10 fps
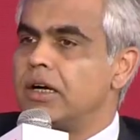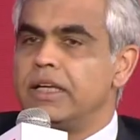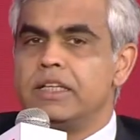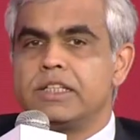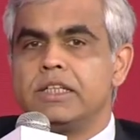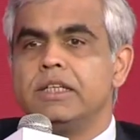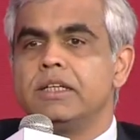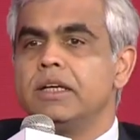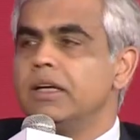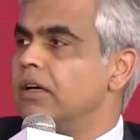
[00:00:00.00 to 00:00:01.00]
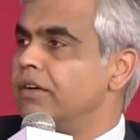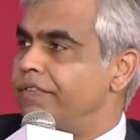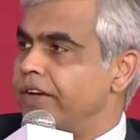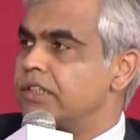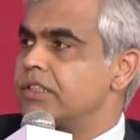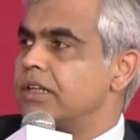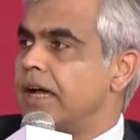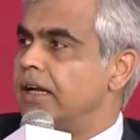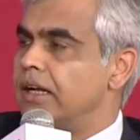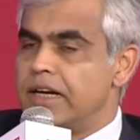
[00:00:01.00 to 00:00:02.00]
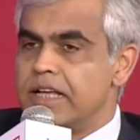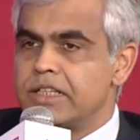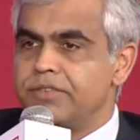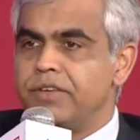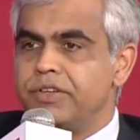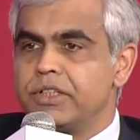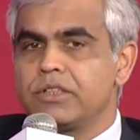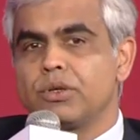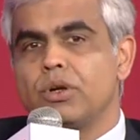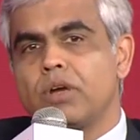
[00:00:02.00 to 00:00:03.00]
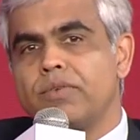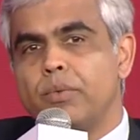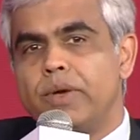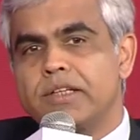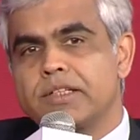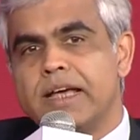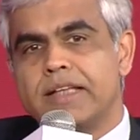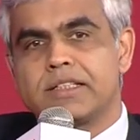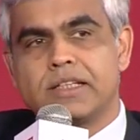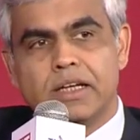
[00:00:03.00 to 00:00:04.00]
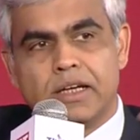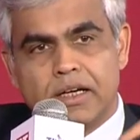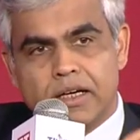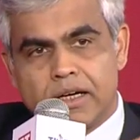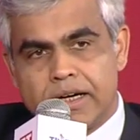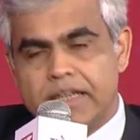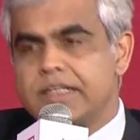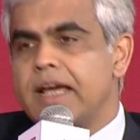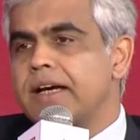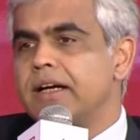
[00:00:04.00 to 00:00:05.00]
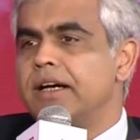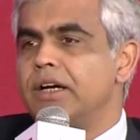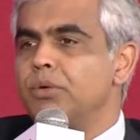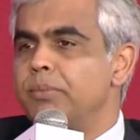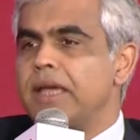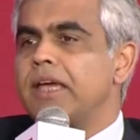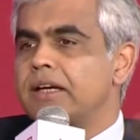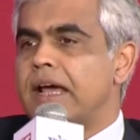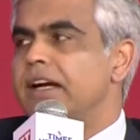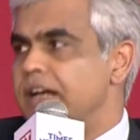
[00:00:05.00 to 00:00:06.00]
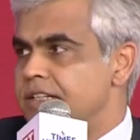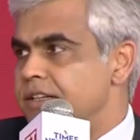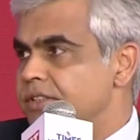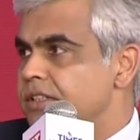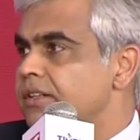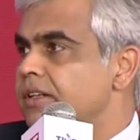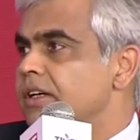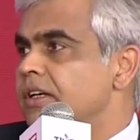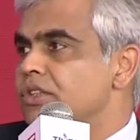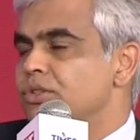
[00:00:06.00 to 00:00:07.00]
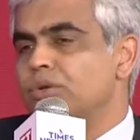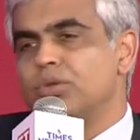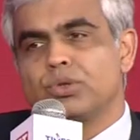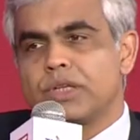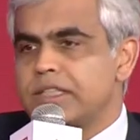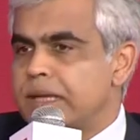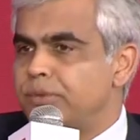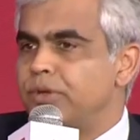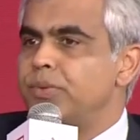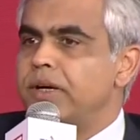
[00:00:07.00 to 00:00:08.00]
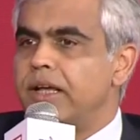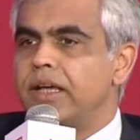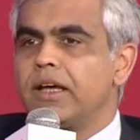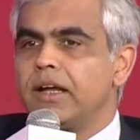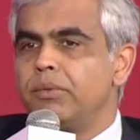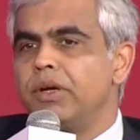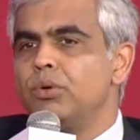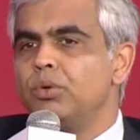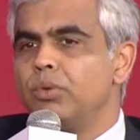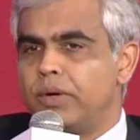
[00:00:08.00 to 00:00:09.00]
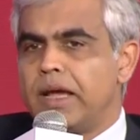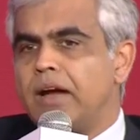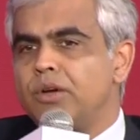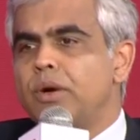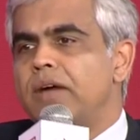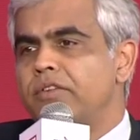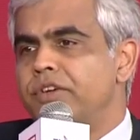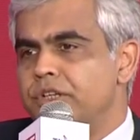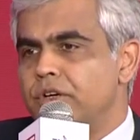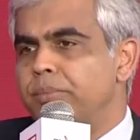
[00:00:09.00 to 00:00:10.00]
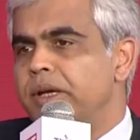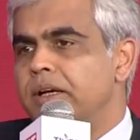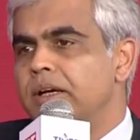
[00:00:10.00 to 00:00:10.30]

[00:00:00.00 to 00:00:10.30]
easy fix tile adhesive division. So a lot of our waste gets recycled into making tile adhesives. So those are steps which we are taking, and we do have a vision of being